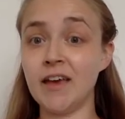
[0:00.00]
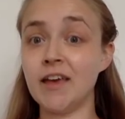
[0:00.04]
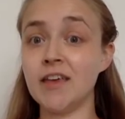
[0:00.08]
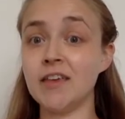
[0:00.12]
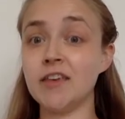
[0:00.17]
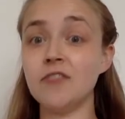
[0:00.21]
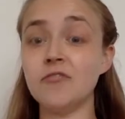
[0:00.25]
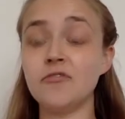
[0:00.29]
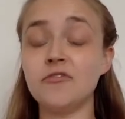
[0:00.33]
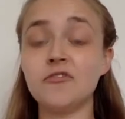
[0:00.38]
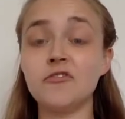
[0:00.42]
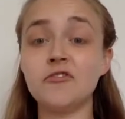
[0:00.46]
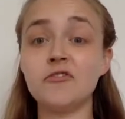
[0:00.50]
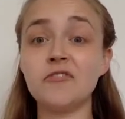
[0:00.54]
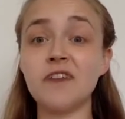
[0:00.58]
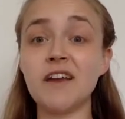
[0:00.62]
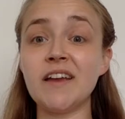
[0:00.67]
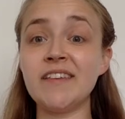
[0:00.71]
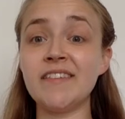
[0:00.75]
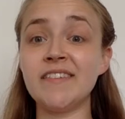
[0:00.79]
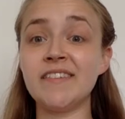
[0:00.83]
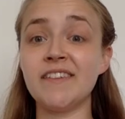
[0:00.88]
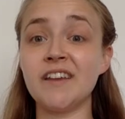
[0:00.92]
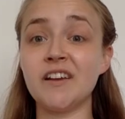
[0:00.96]
You've
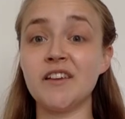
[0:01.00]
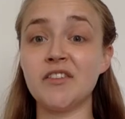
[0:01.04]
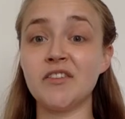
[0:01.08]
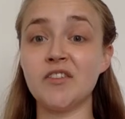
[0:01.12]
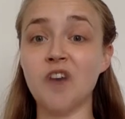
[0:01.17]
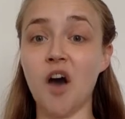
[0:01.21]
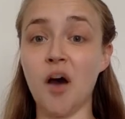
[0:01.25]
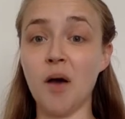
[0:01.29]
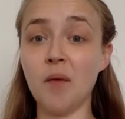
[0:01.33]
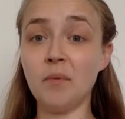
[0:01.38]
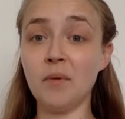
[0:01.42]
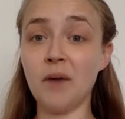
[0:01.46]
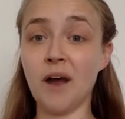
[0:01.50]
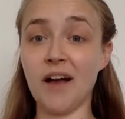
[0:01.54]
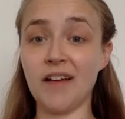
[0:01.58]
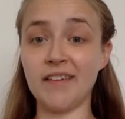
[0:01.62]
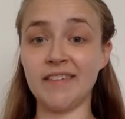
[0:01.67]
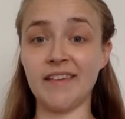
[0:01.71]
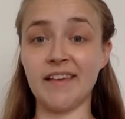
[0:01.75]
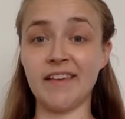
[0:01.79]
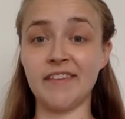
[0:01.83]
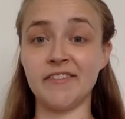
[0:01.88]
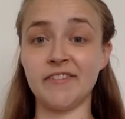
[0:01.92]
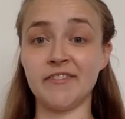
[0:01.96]
traced their thought
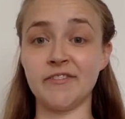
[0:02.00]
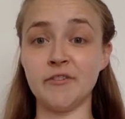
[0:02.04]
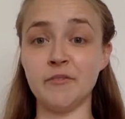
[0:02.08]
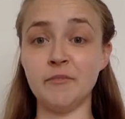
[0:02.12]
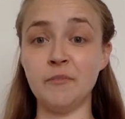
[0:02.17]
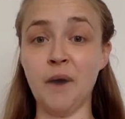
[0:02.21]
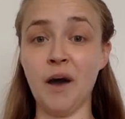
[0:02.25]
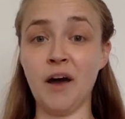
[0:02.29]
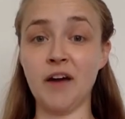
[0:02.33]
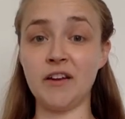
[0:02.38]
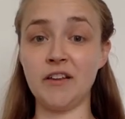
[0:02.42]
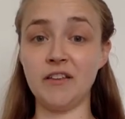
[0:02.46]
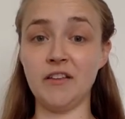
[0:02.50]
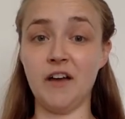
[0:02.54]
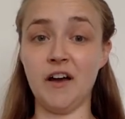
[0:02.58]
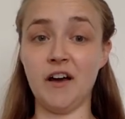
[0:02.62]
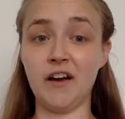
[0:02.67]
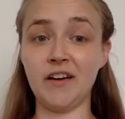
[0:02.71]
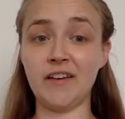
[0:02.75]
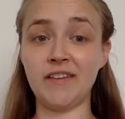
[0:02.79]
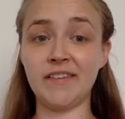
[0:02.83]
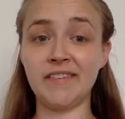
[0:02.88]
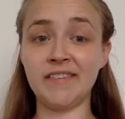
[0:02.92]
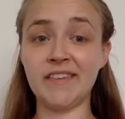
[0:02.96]
process through
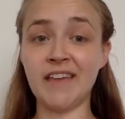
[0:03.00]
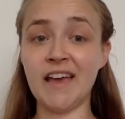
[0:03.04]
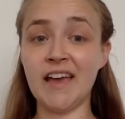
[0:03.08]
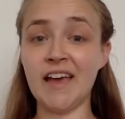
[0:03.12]
monologues.